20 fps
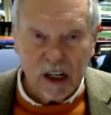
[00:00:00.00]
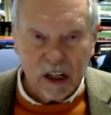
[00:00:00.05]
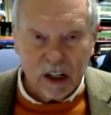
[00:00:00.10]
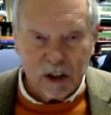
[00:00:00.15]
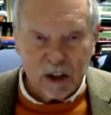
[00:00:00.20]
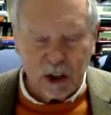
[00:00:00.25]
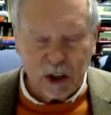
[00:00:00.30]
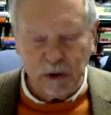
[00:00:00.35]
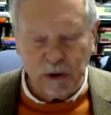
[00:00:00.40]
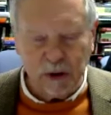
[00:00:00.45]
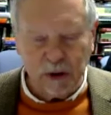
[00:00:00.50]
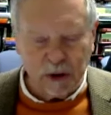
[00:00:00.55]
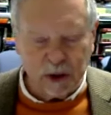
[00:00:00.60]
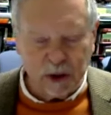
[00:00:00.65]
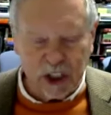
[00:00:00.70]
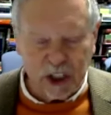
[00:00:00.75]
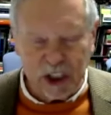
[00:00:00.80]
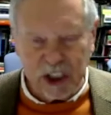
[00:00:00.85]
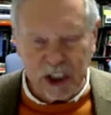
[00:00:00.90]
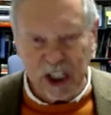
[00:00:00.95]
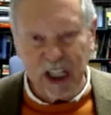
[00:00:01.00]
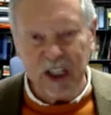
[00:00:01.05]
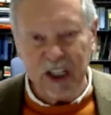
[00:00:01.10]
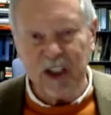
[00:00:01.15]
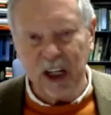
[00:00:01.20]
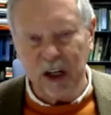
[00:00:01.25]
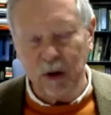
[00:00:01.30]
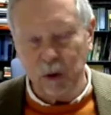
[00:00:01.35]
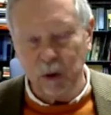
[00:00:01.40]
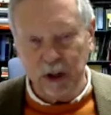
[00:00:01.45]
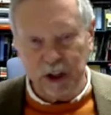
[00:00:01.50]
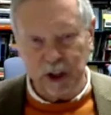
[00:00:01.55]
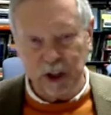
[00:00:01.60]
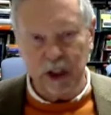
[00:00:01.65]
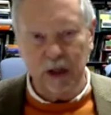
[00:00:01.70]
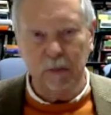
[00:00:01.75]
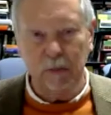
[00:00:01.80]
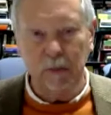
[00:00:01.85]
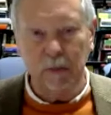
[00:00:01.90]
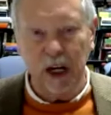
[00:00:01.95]
So there's a sense in
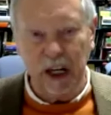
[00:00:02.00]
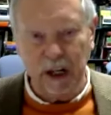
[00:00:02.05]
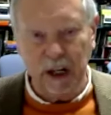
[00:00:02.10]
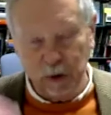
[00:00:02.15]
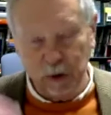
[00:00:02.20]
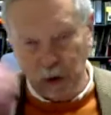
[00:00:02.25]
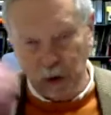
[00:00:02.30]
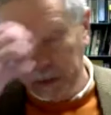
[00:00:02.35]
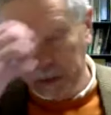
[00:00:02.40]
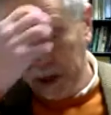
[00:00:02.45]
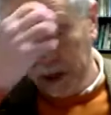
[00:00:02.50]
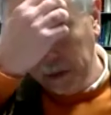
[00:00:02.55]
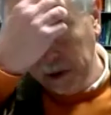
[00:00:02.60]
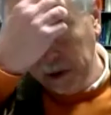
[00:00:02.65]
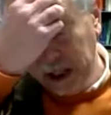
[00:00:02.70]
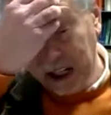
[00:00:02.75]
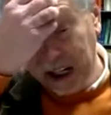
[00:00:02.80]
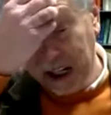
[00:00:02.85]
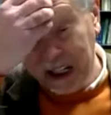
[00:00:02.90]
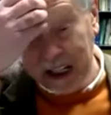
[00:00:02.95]
which the modern republic